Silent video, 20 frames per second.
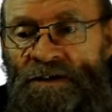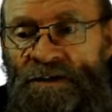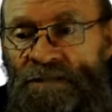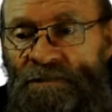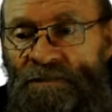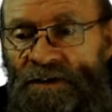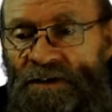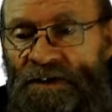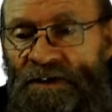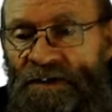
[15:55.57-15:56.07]
so
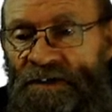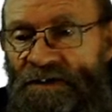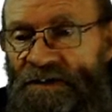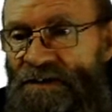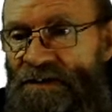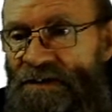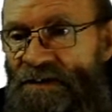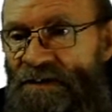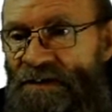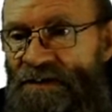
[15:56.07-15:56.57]
I'm gonna
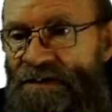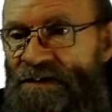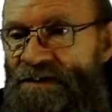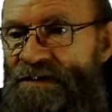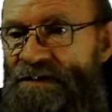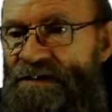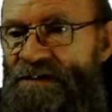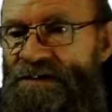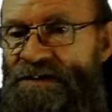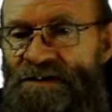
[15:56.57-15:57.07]

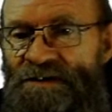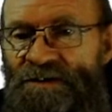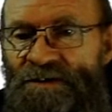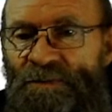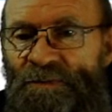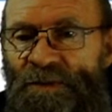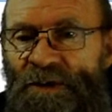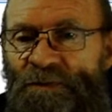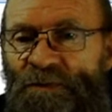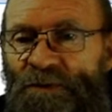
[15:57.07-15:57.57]

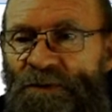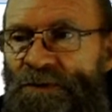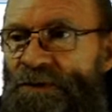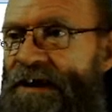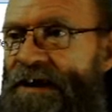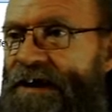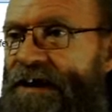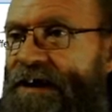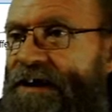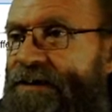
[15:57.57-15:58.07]
stop there for
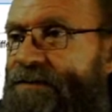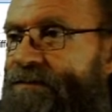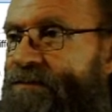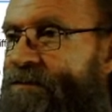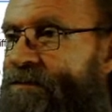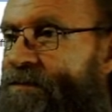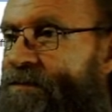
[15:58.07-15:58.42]
today.